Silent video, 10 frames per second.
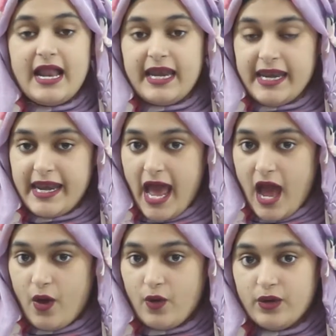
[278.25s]

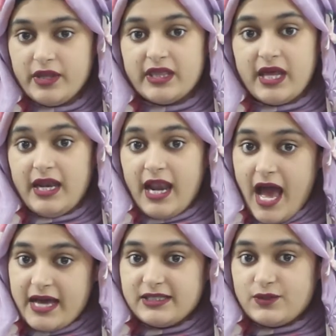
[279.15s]
Now the
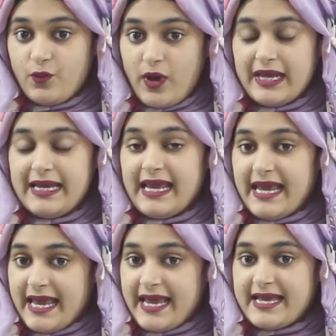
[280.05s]
last one
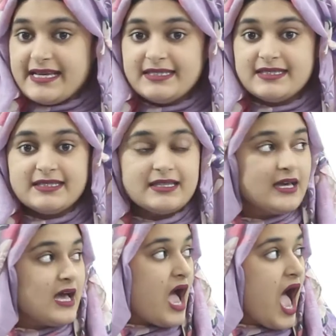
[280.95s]
is
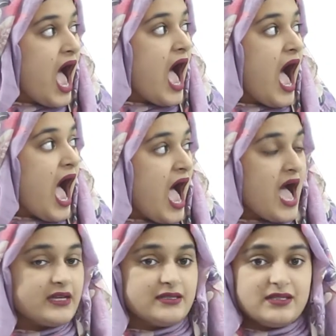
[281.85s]

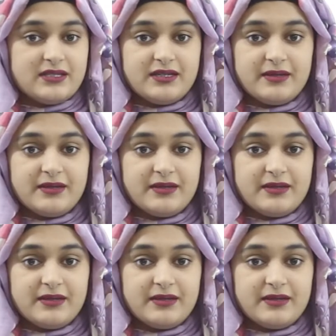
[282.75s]
ant.